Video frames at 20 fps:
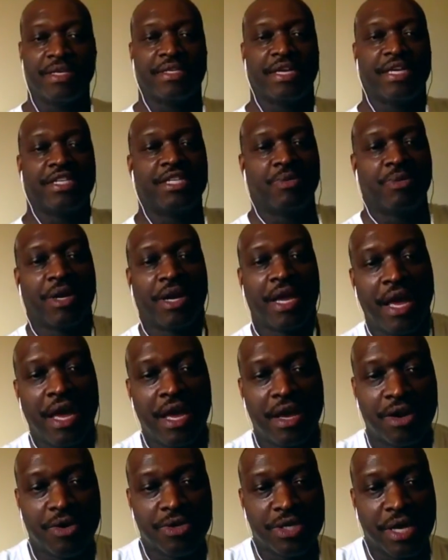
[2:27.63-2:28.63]
session with
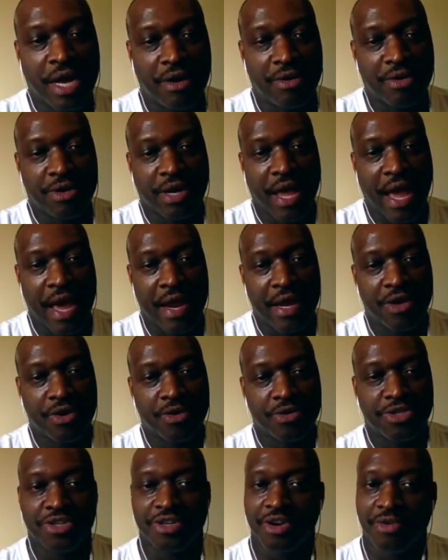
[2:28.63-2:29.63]
head coach Howard Caddy, go
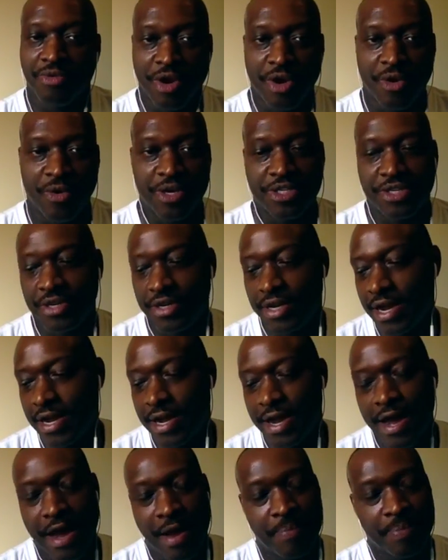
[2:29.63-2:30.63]
to
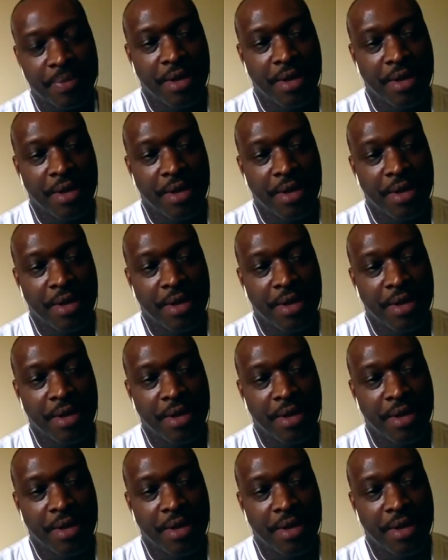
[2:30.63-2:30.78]
careeroyster.com.